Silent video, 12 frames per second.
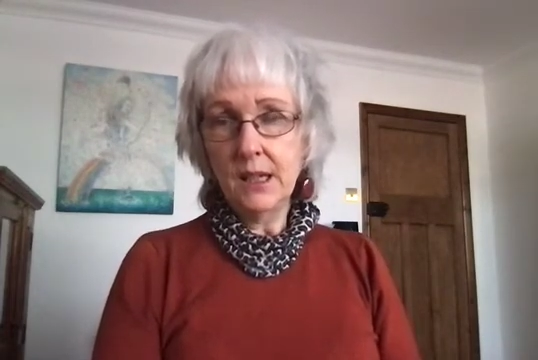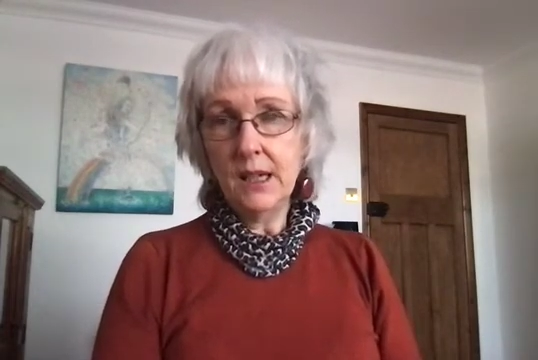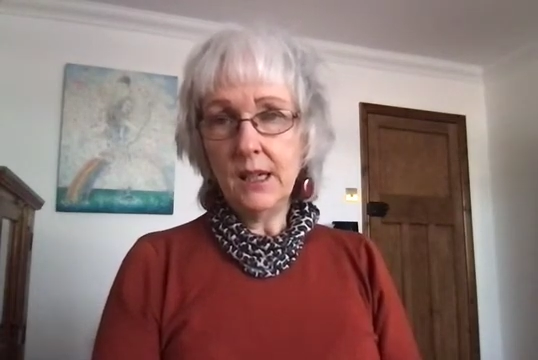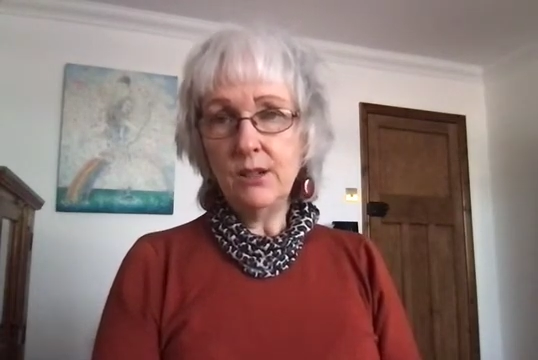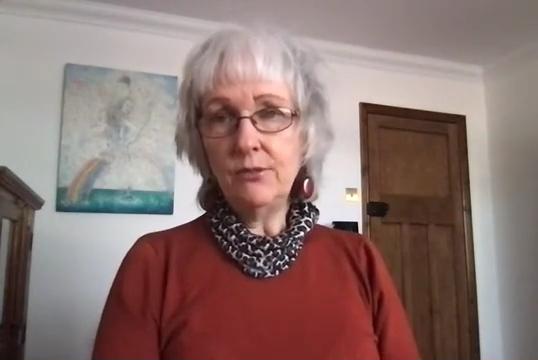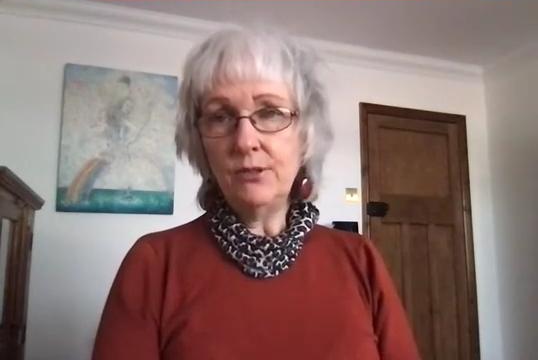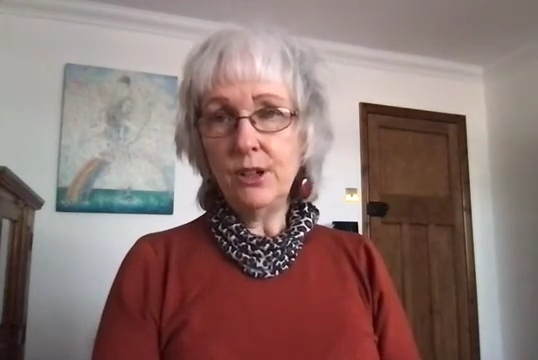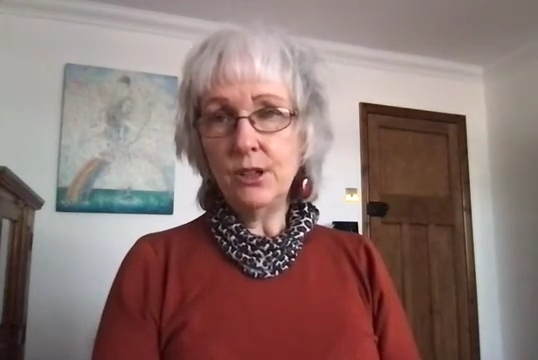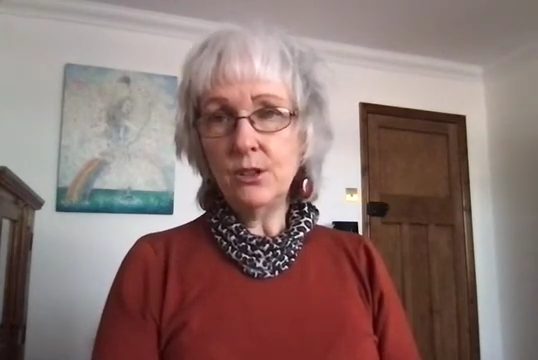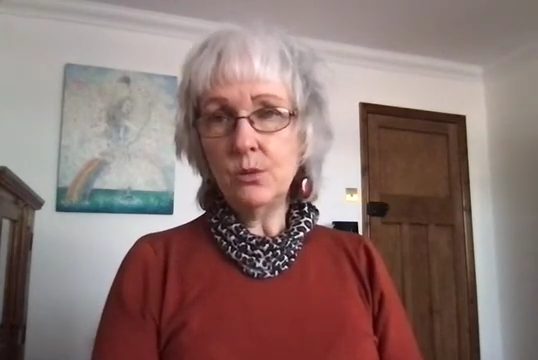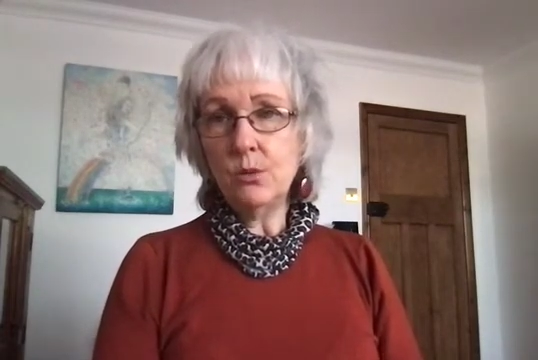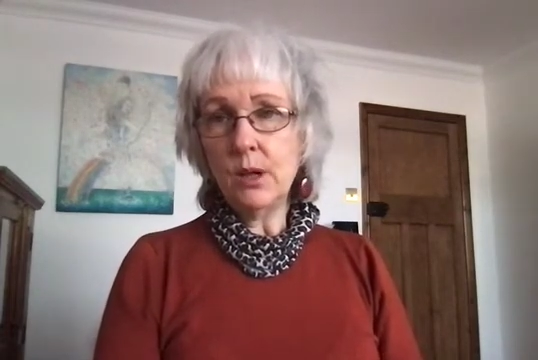And the
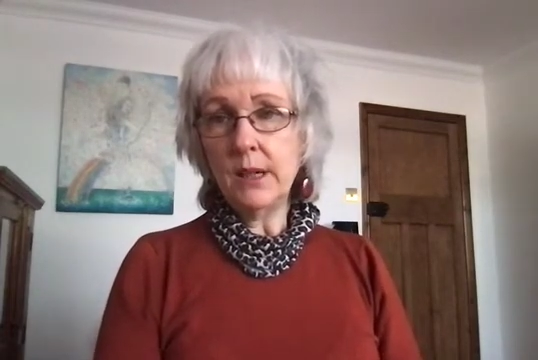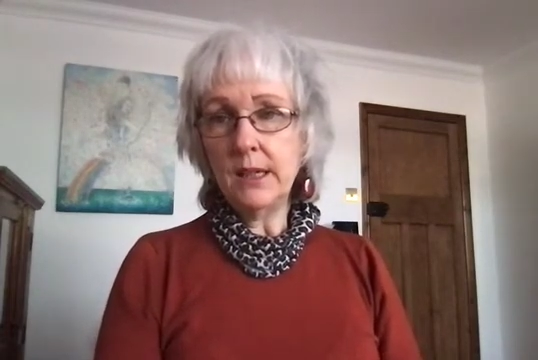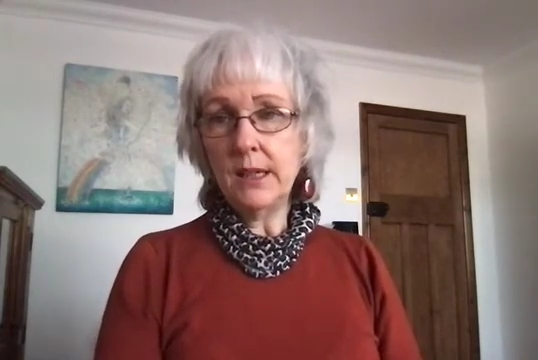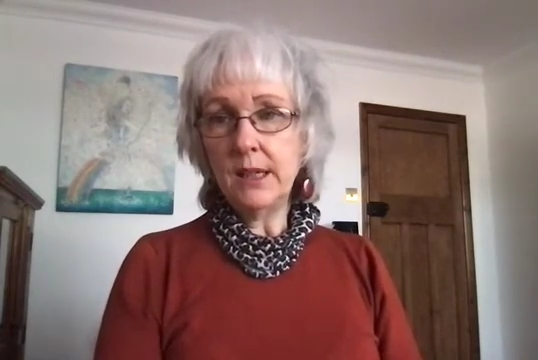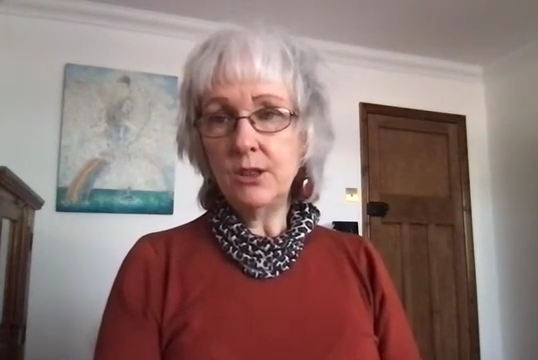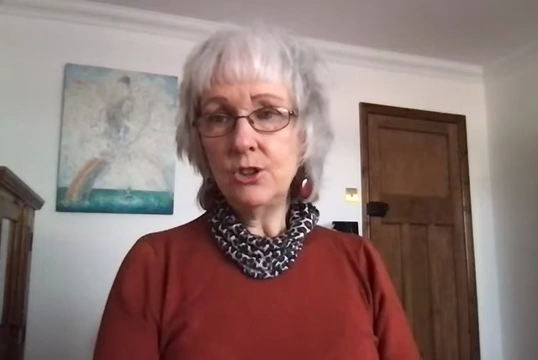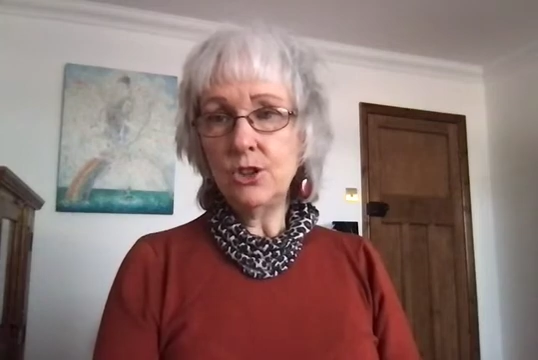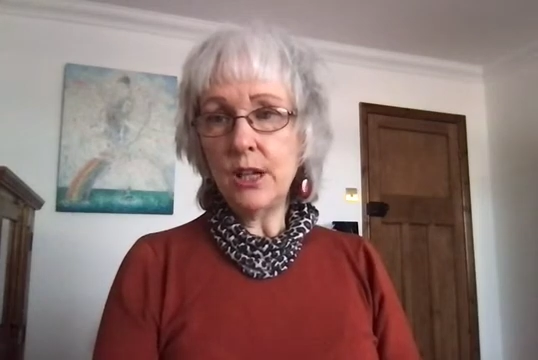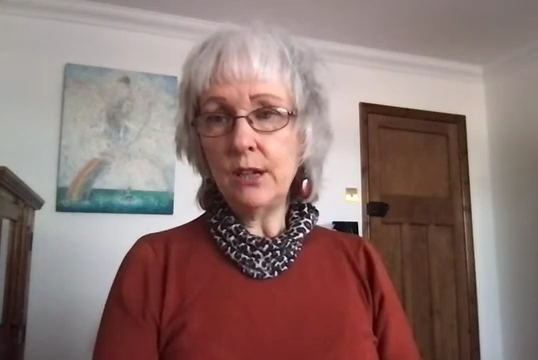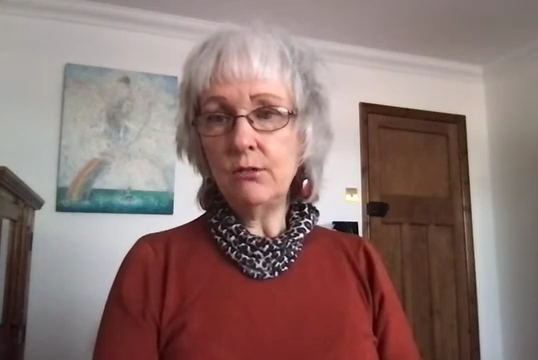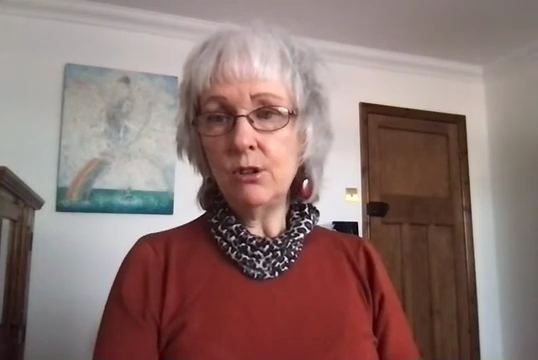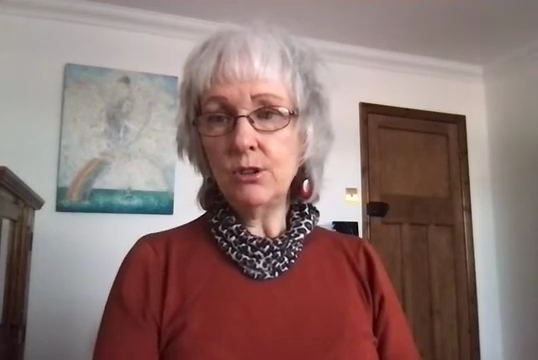first one is
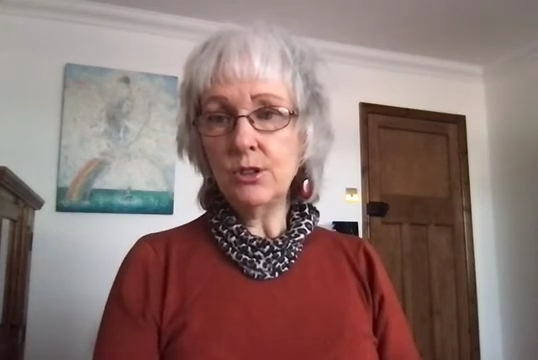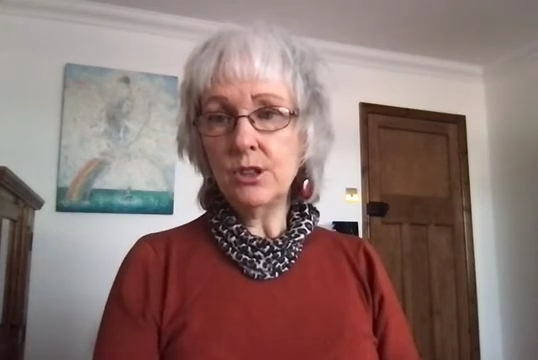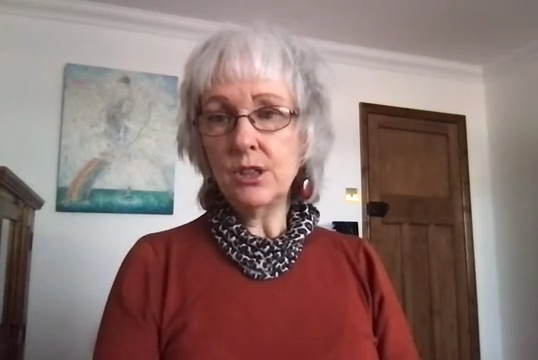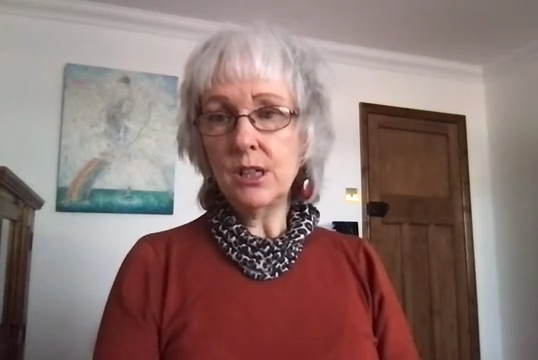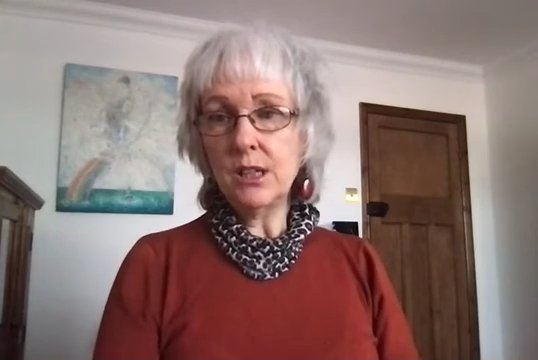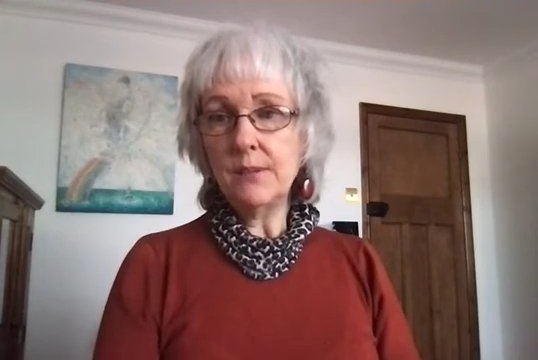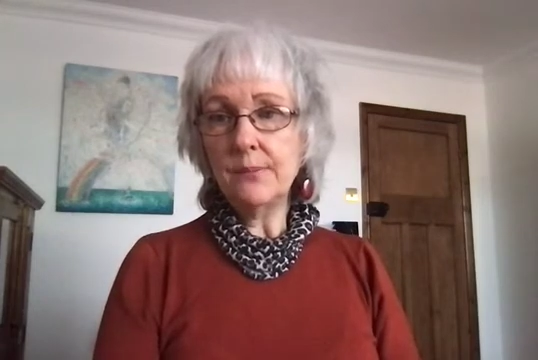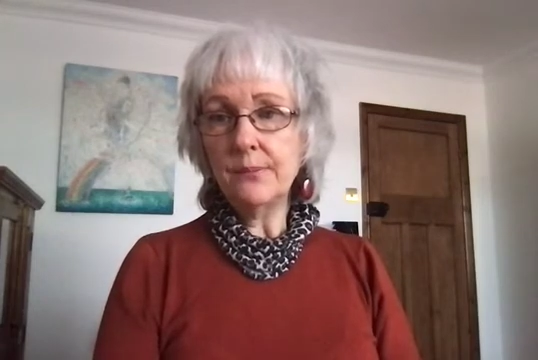generosity.